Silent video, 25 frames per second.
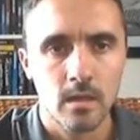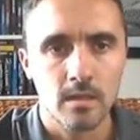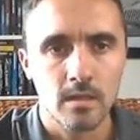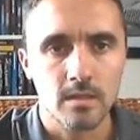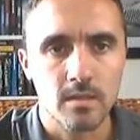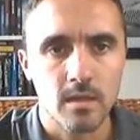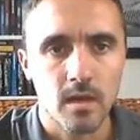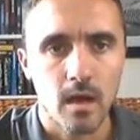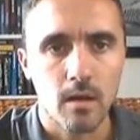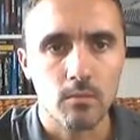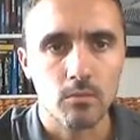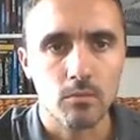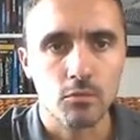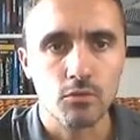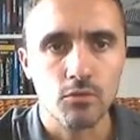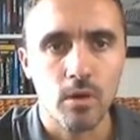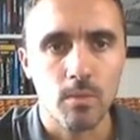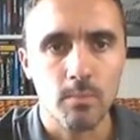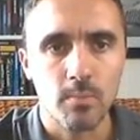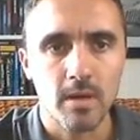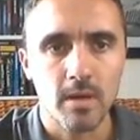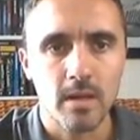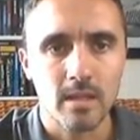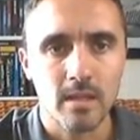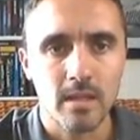So I'll
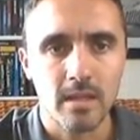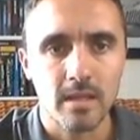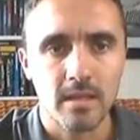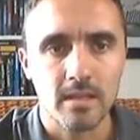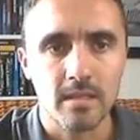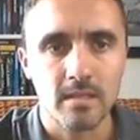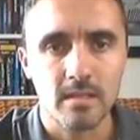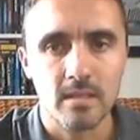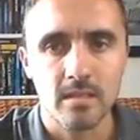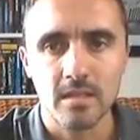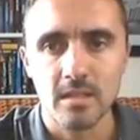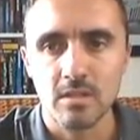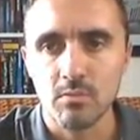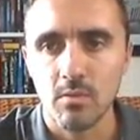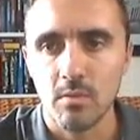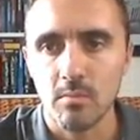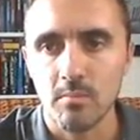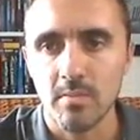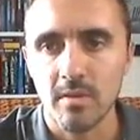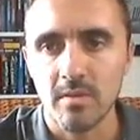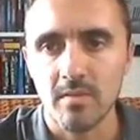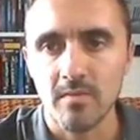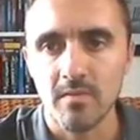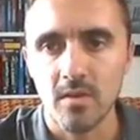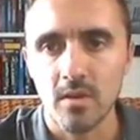drop a link to this
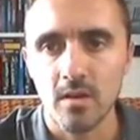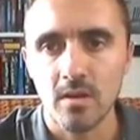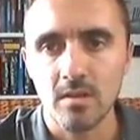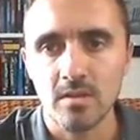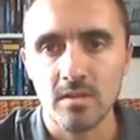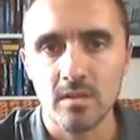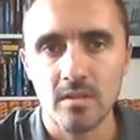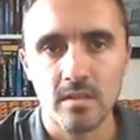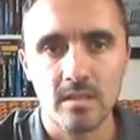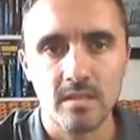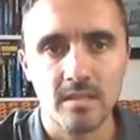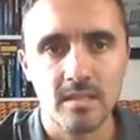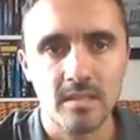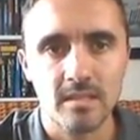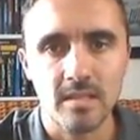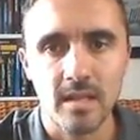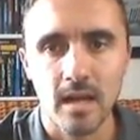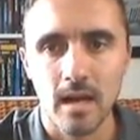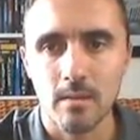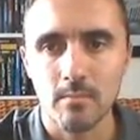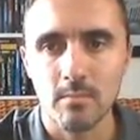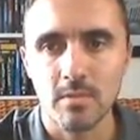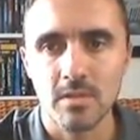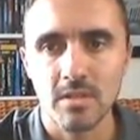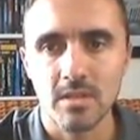one before. So this is
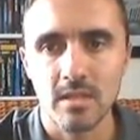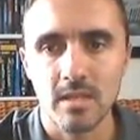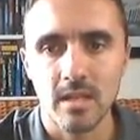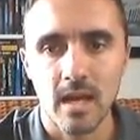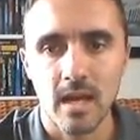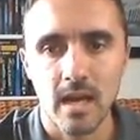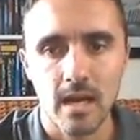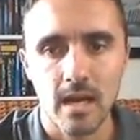Amazon